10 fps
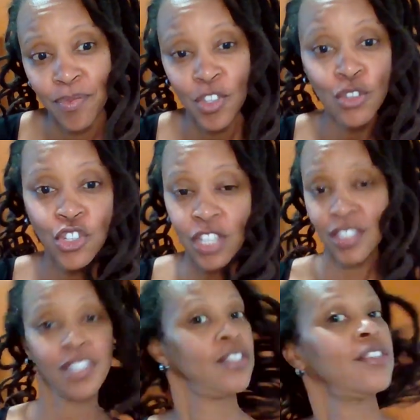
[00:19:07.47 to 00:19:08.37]
You just
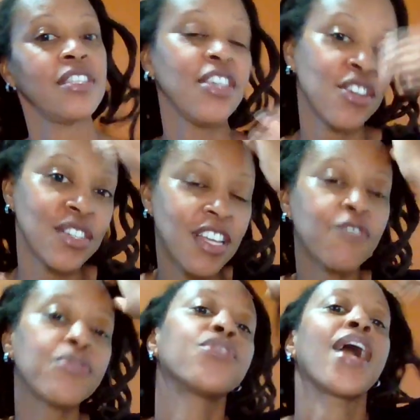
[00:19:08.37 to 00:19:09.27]
need to see
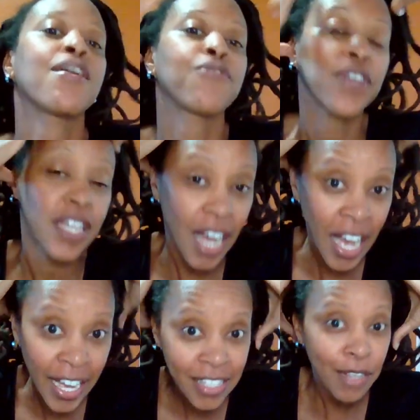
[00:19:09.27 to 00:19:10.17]
yourself with your African
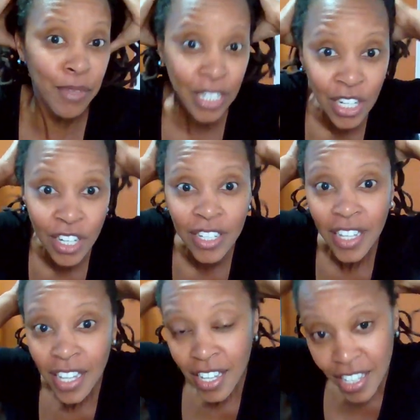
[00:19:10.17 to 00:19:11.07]
eyes. I mean, look,
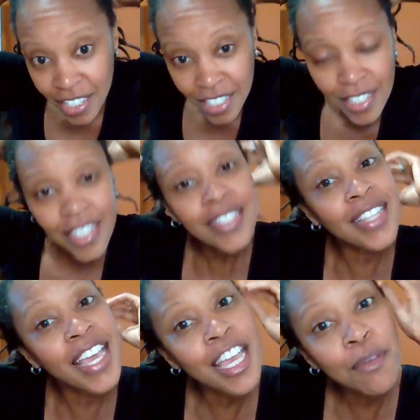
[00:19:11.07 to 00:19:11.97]
this is the
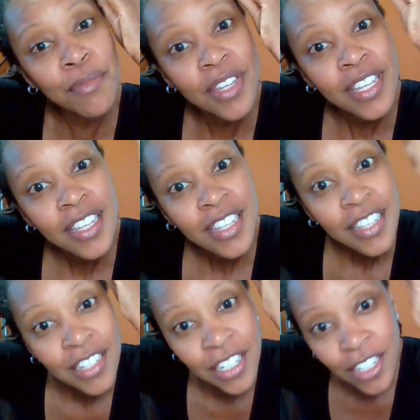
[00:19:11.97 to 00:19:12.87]
same.
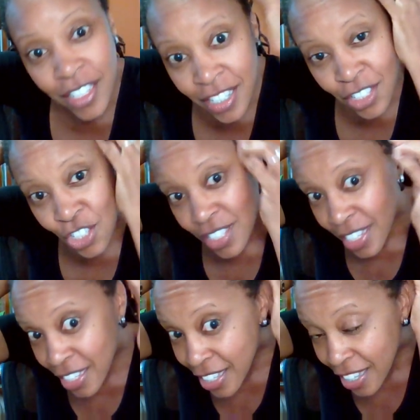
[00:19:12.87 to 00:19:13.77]
Look, it's just
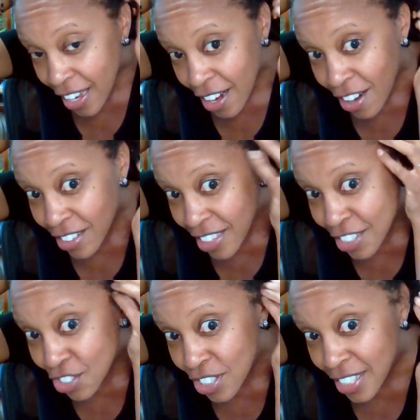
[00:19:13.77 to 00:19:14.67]
kinky hair.
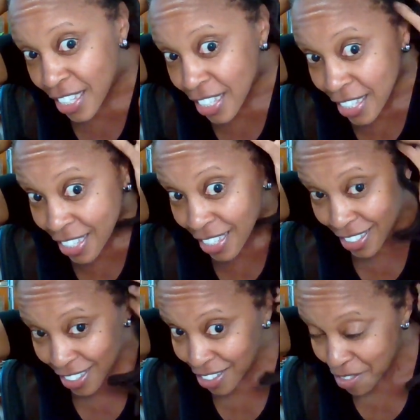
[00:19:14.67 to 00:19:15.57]
That's just kinky.
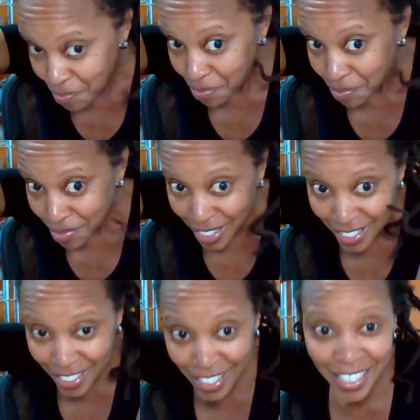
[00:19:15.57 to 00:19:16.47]

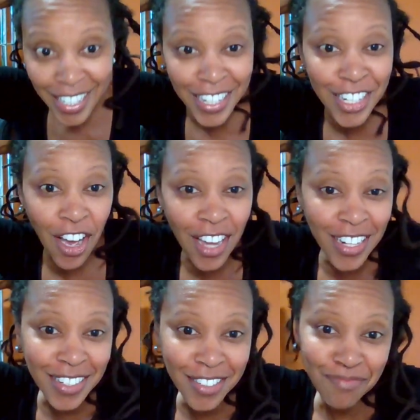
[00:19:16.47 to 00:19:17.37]
Kinky and
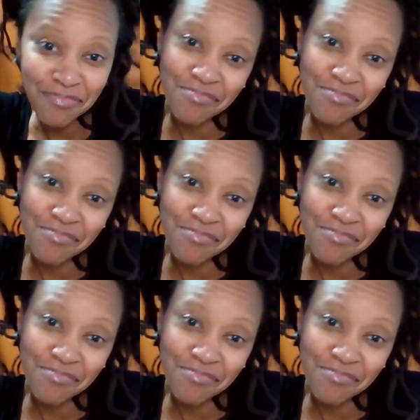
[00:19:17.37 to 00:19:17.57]
knotted.